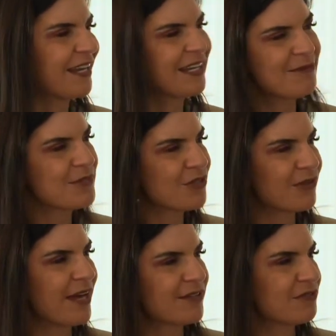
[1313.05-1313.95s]
And Limassol
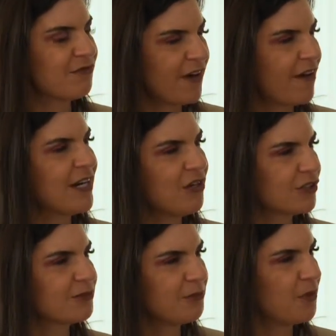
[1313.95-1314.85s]
now is a very
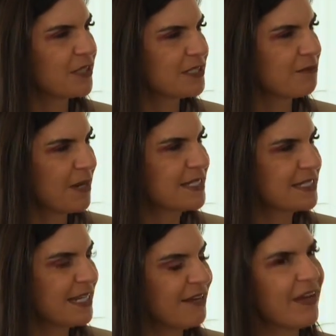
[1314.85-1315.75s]
cosmopolitan
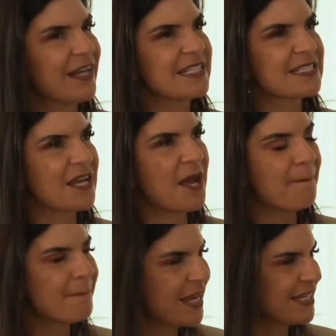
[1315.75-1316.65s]
place to live. And it's
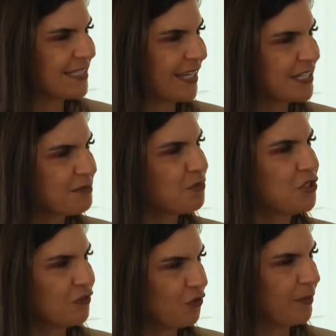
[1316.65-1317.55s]
amazing and it's
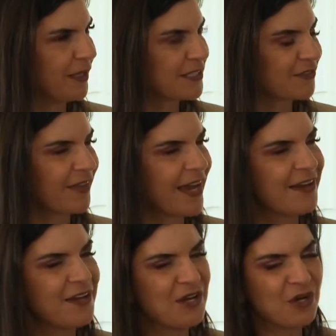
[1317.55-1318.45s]
beautiful because of that.
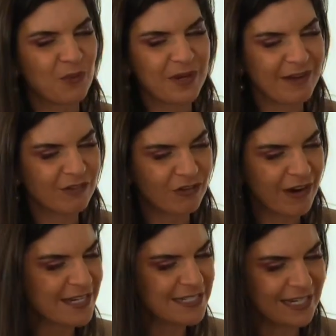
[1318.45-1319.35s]
We have
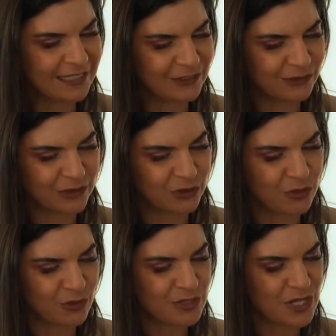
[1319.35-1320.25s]
great international
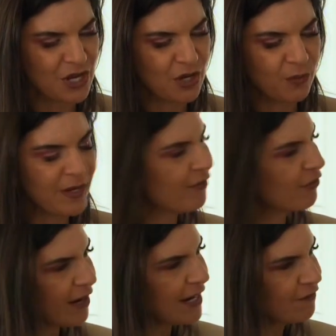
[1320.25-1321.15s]
schools. We have
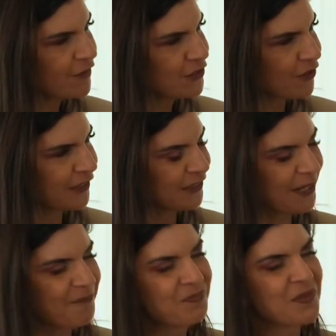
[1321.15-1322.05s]
great infrastructure.